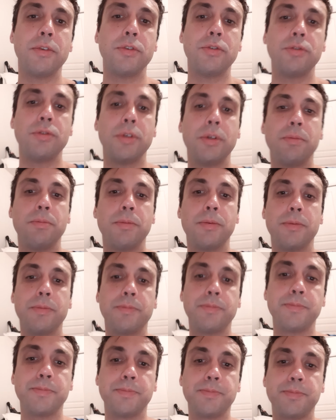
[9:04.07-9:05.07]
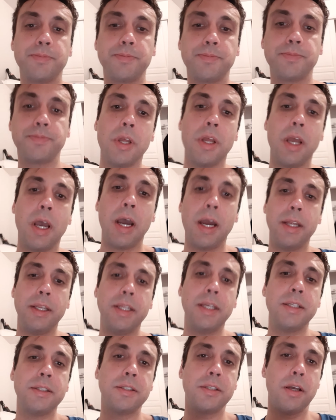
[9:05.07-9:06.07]
the dream. I
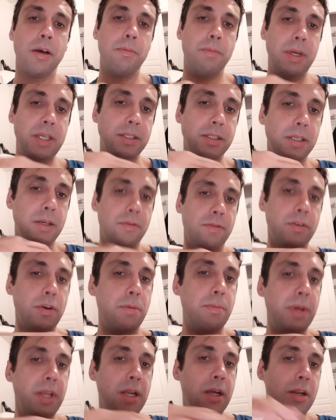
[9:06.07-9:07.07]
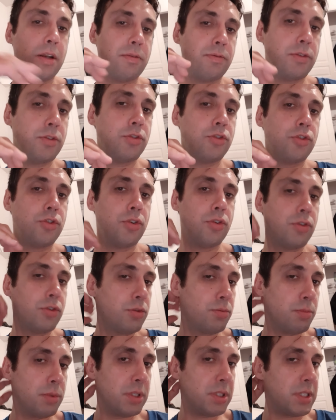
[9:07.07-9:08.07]
did saw myself coming out of the church,
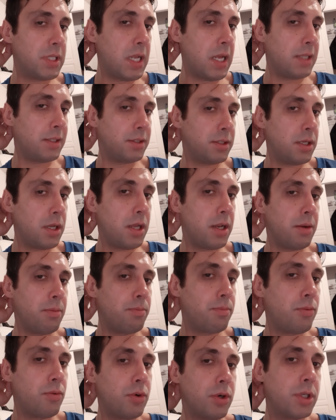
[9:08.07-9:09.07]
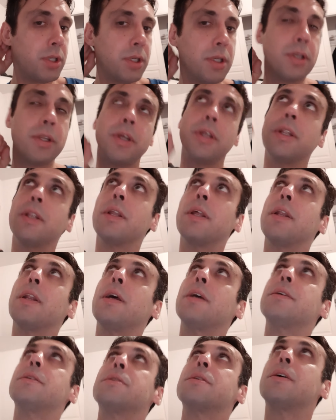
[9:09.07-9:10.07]
but that's not important. And then
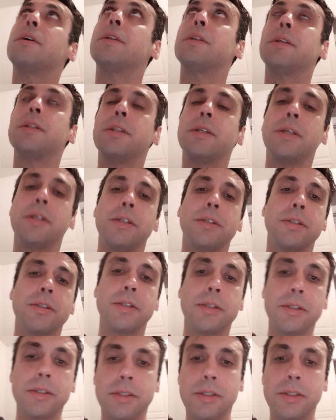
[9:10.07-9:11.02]
I saw the things.